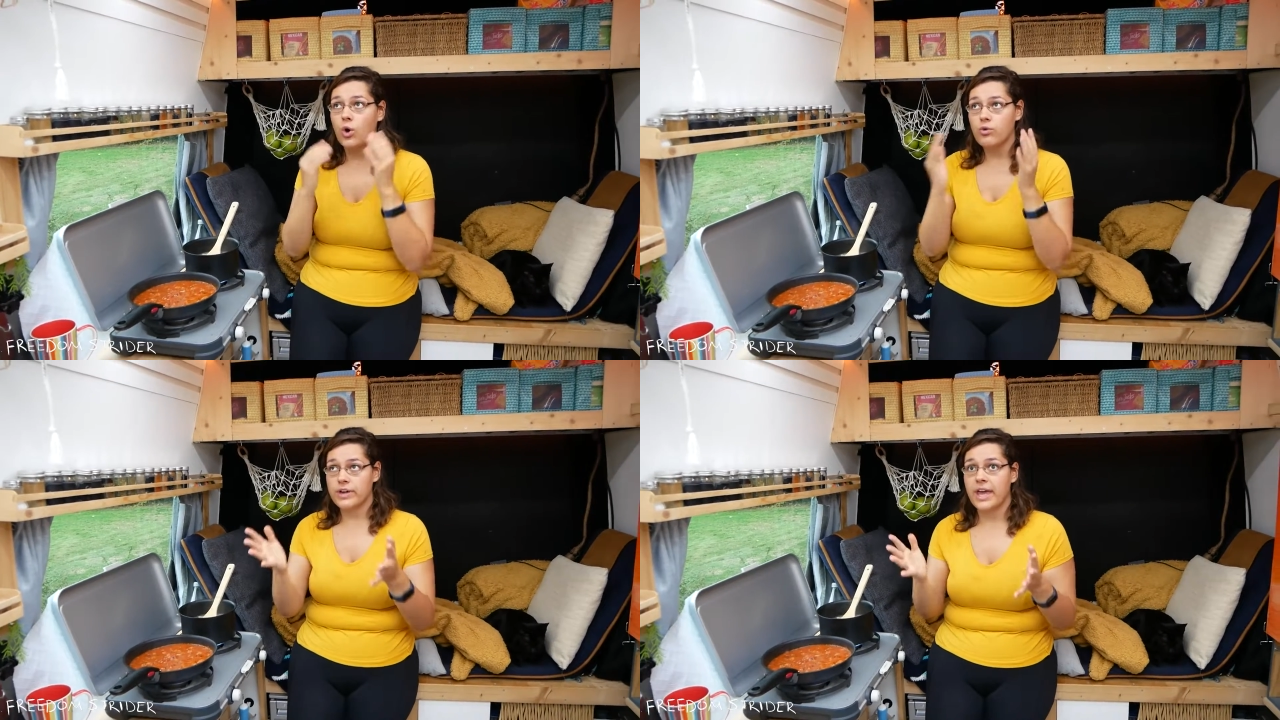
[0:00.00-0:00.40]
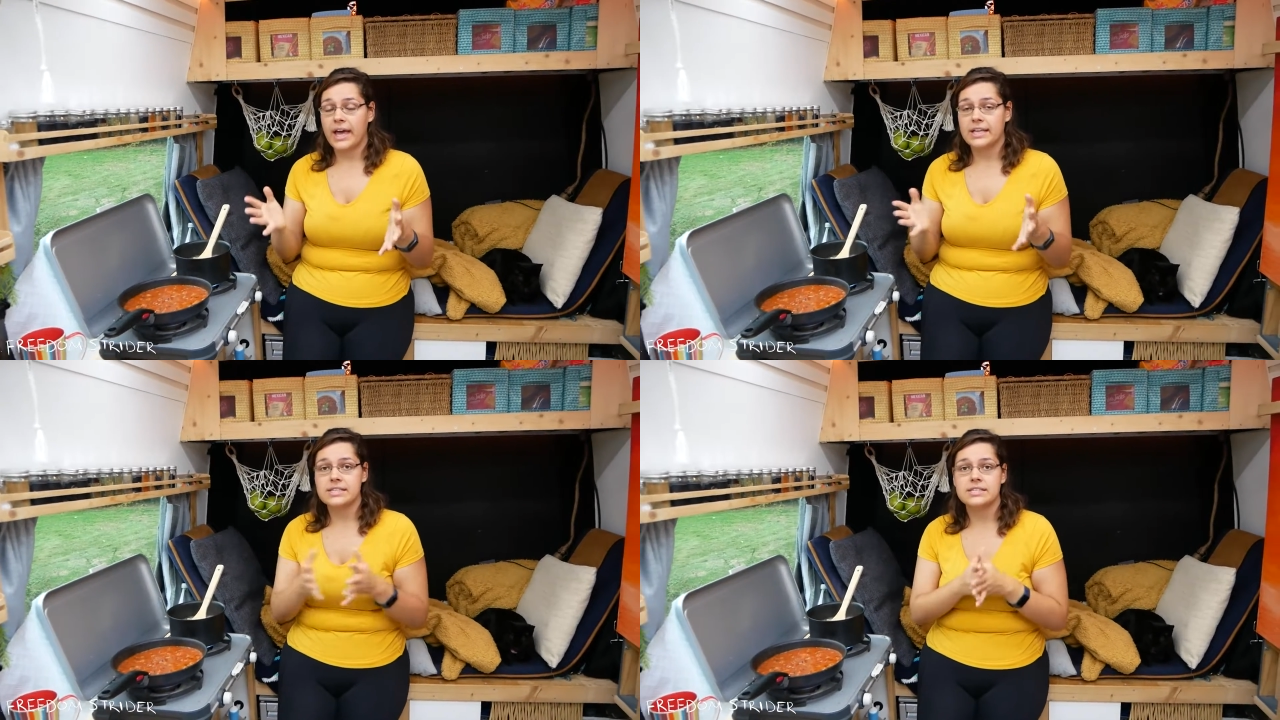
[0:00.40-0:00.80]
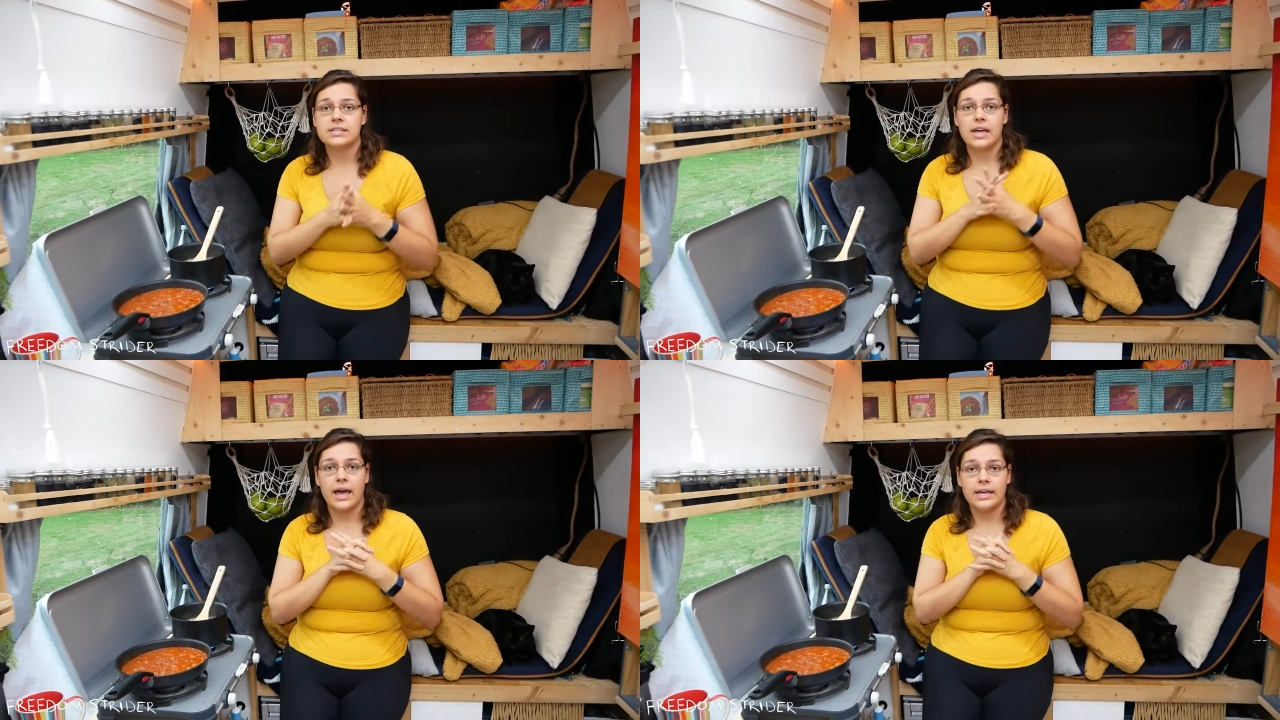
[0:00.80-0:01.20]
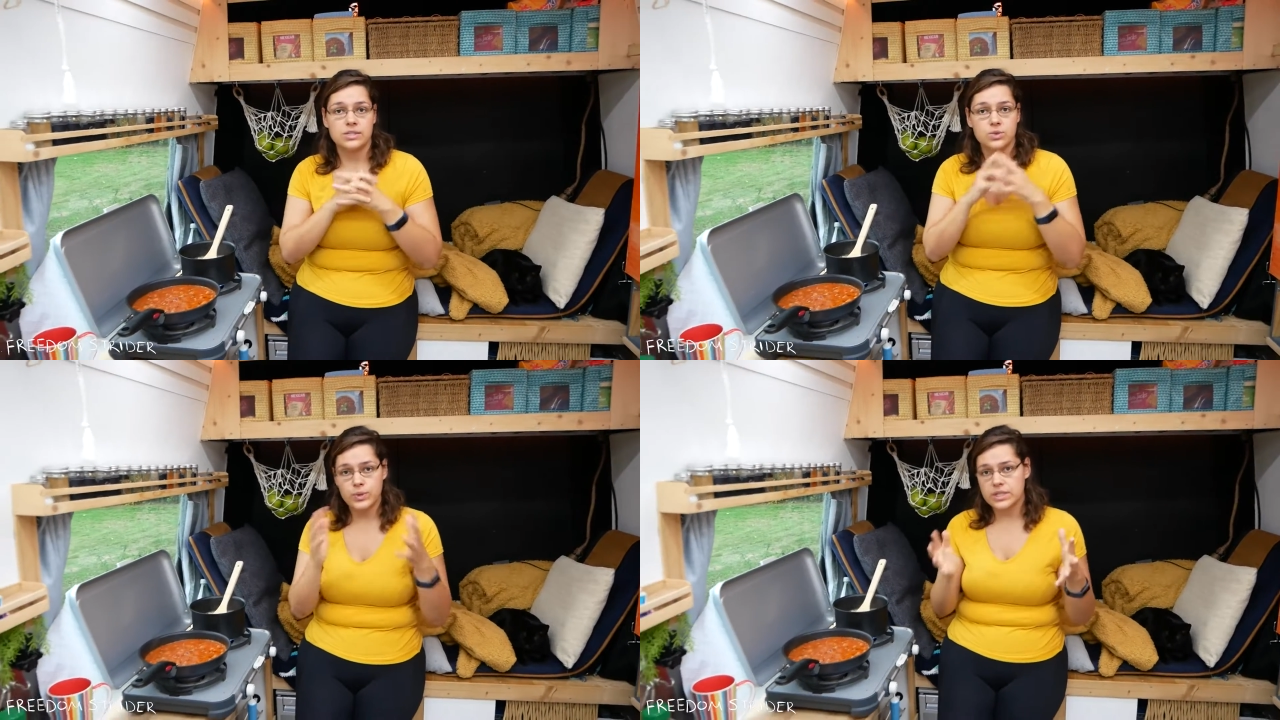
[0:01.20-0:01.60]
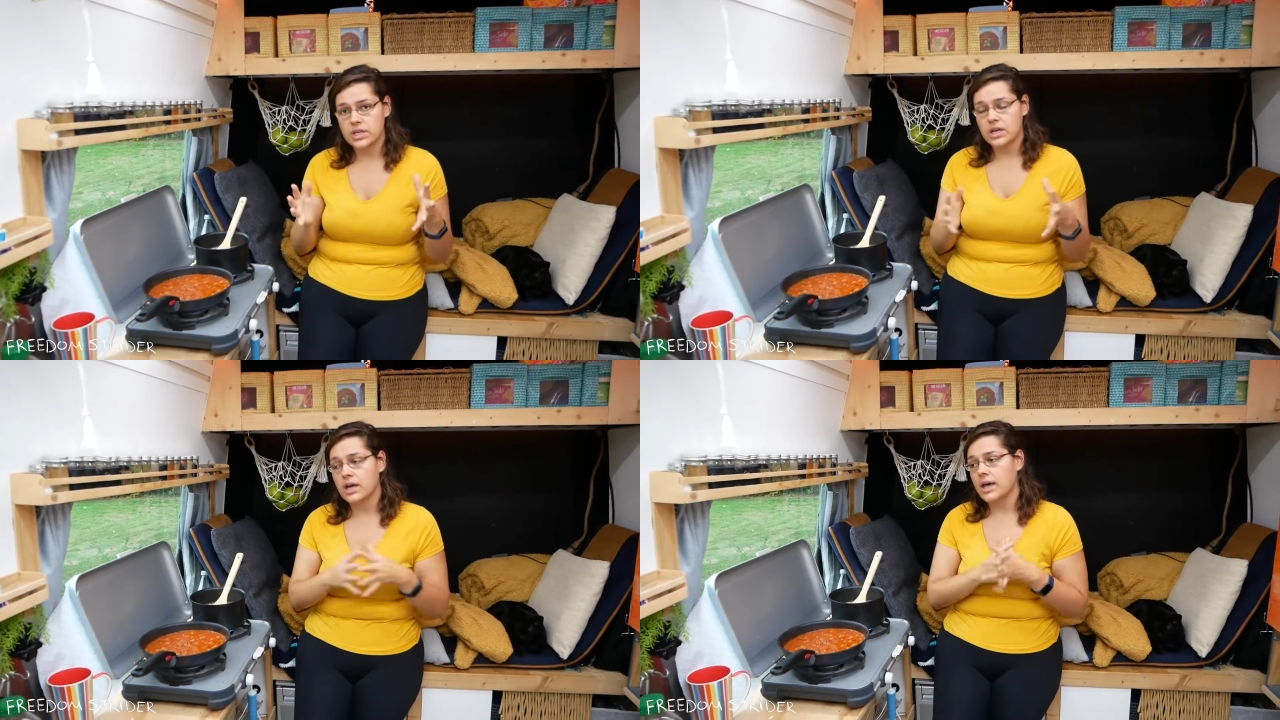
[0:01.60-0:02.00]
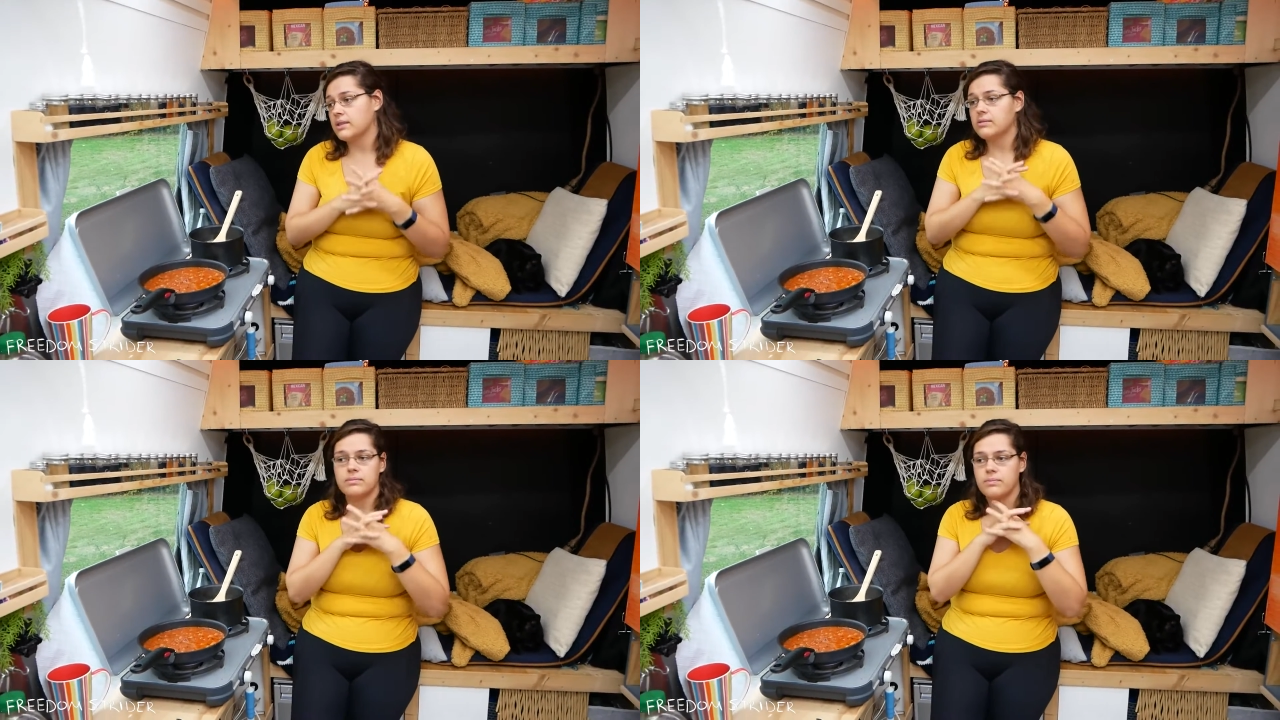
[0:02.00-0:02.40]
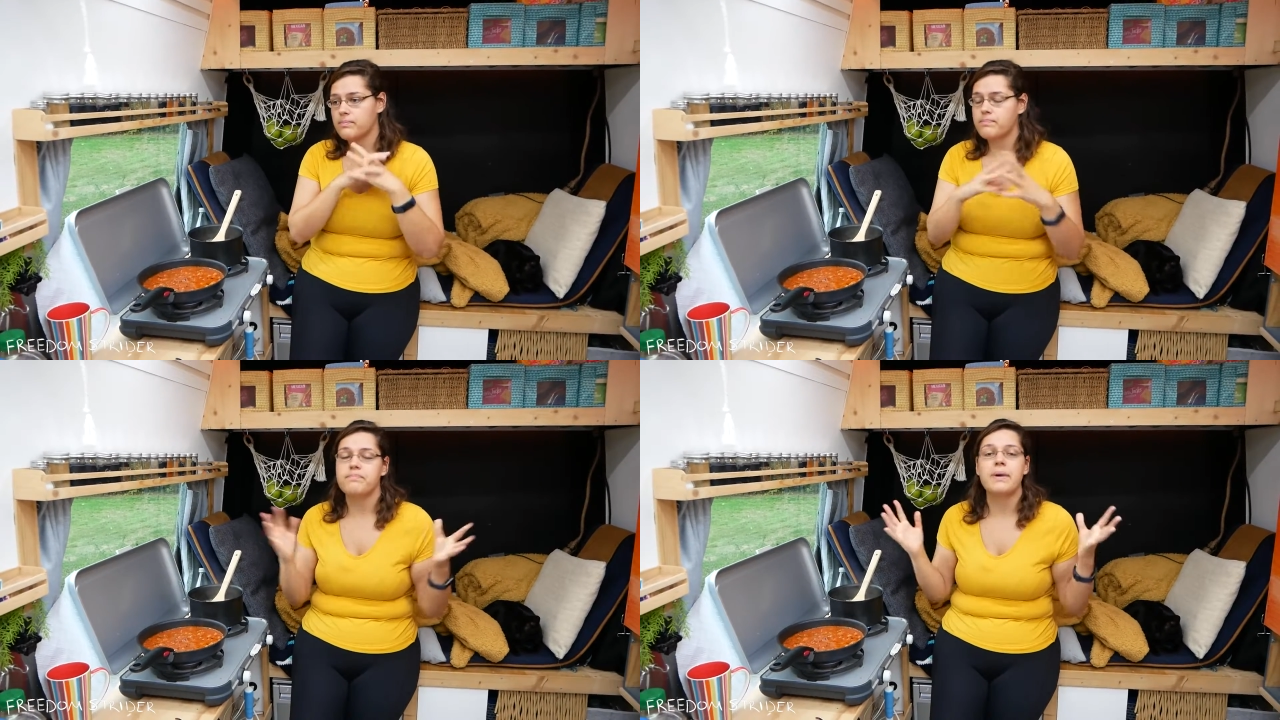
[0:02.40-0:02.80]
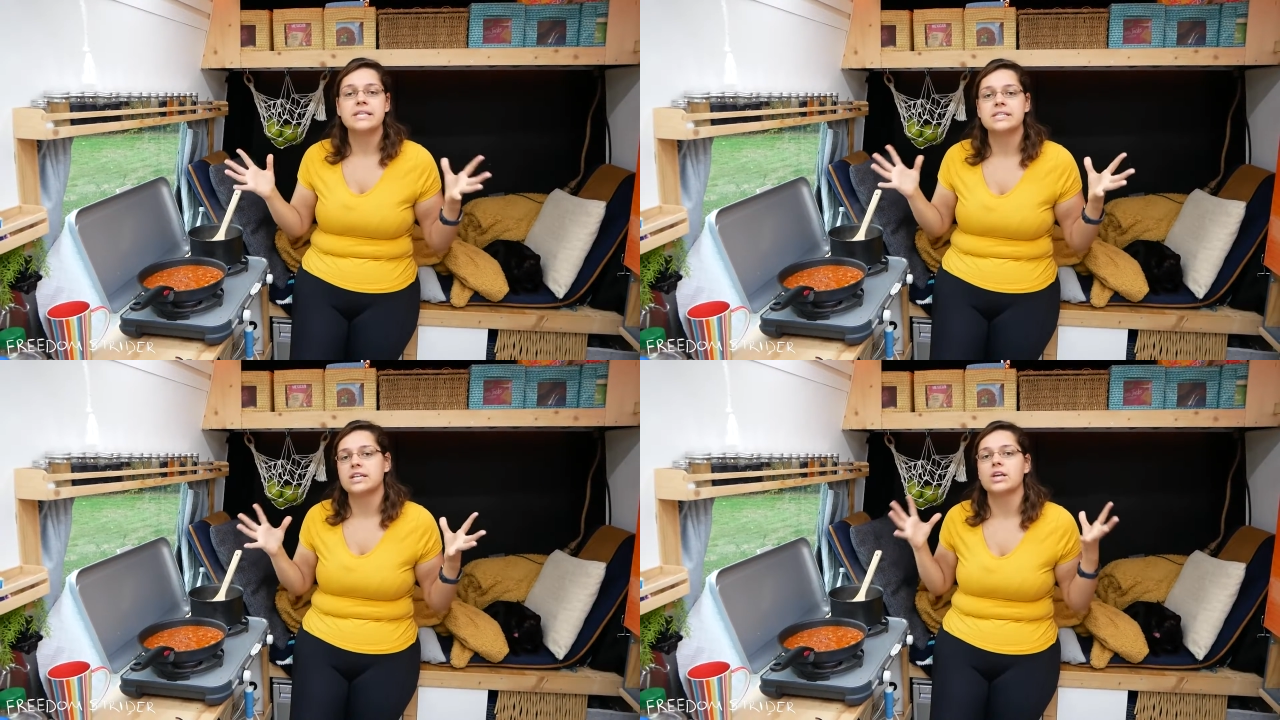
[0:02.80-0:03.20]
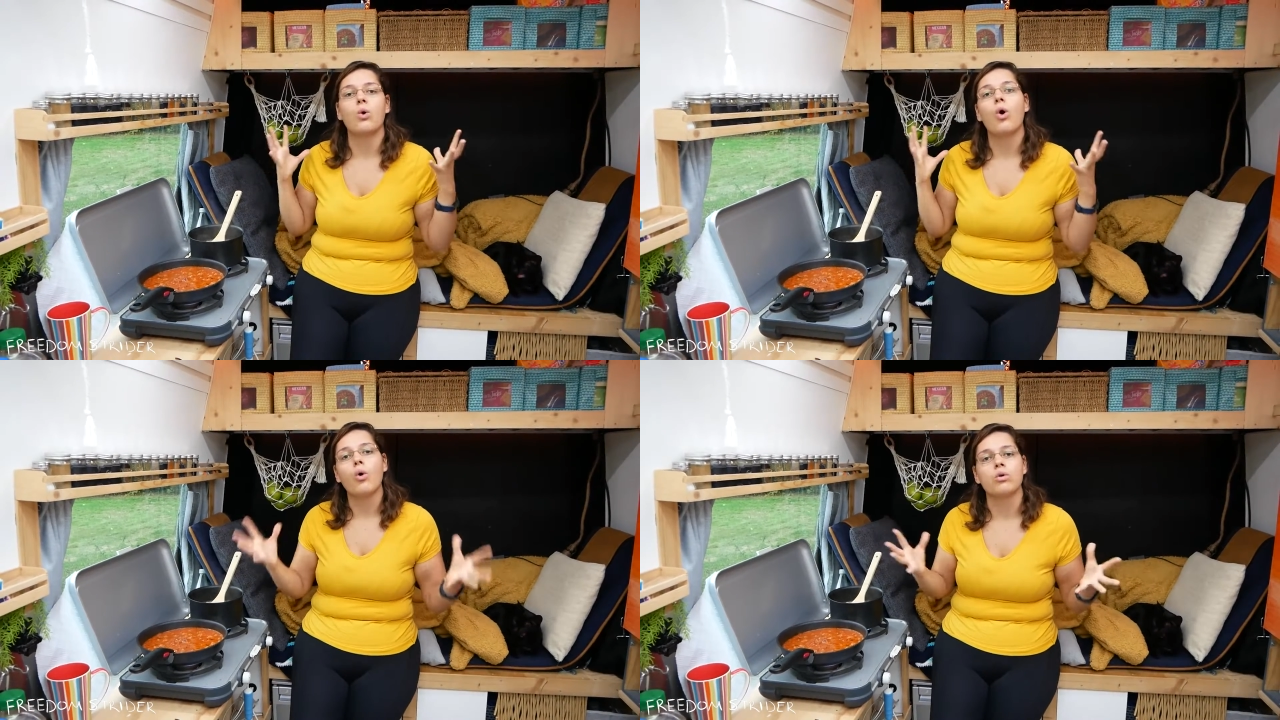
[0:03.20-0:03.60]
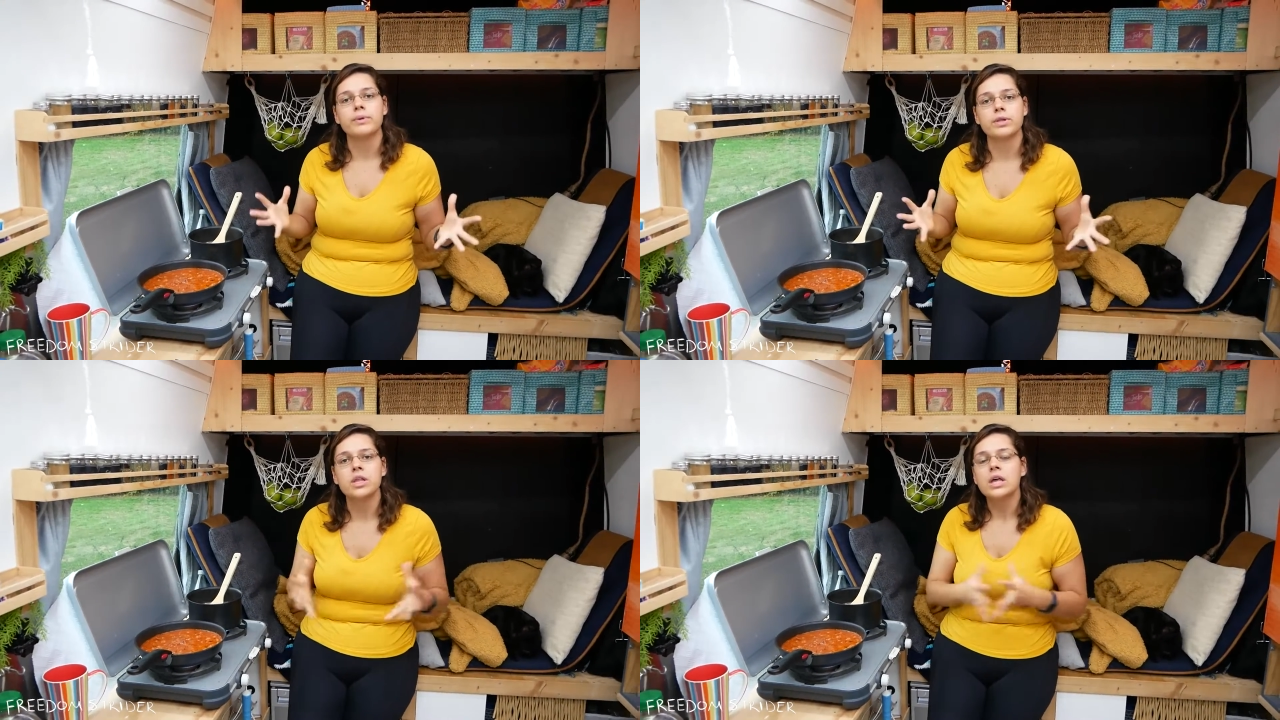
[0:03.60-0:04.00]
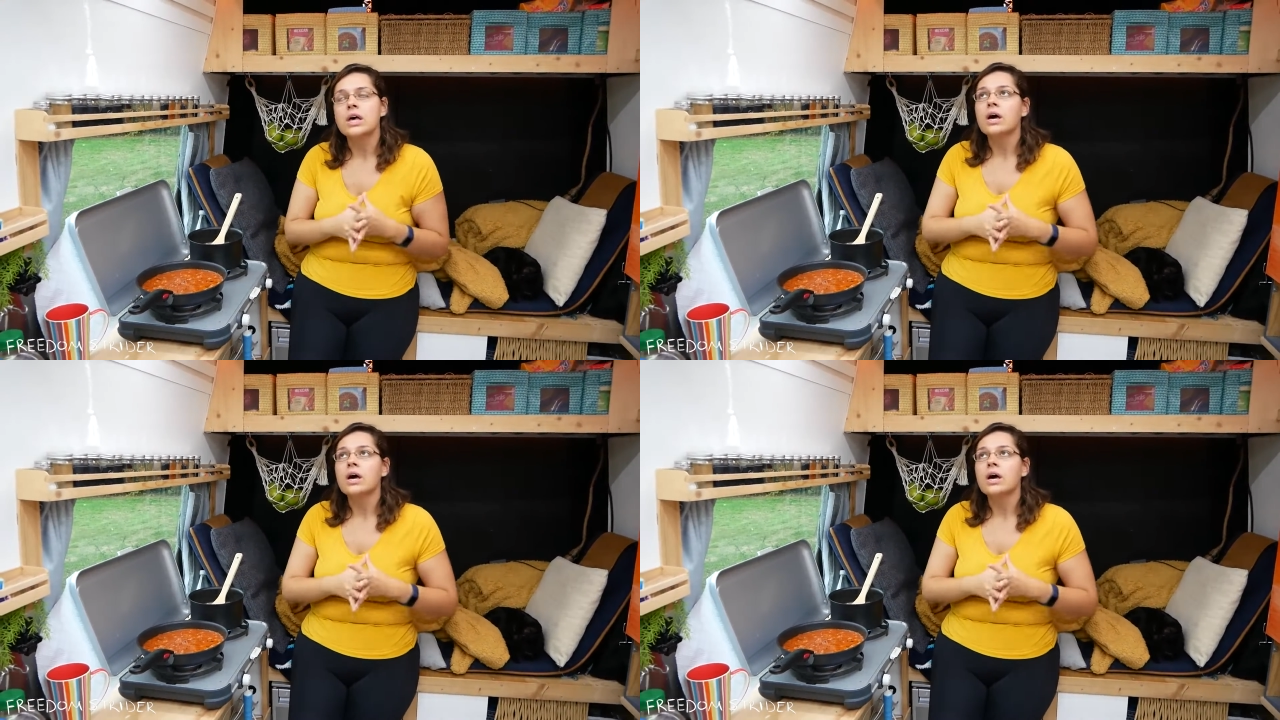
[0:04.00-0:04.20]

overcast and winter and basically horrible,